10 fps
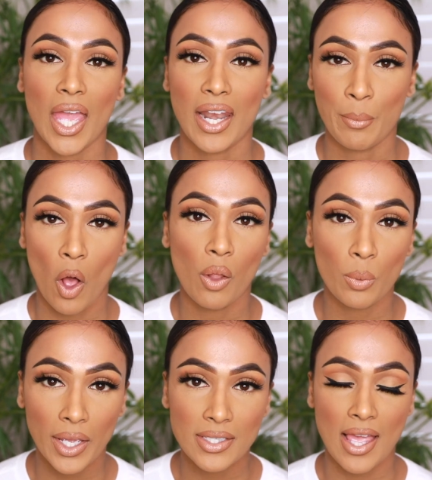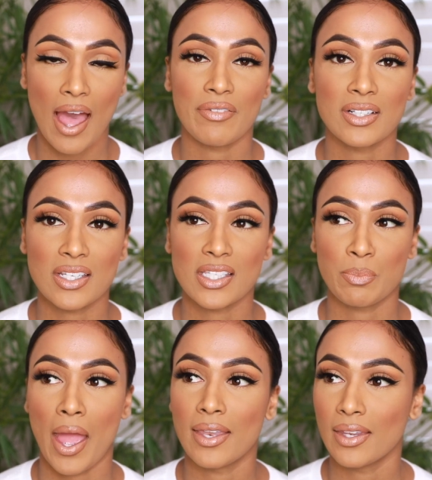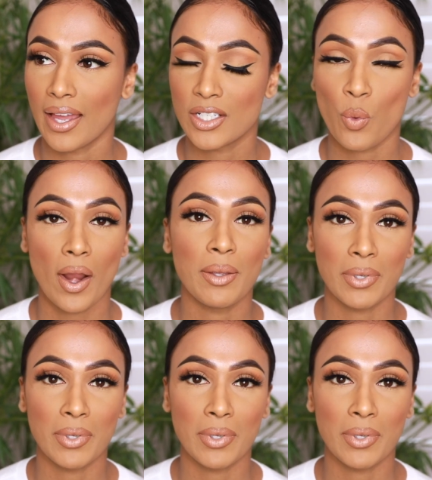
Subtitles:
And I'm always having to spend like 20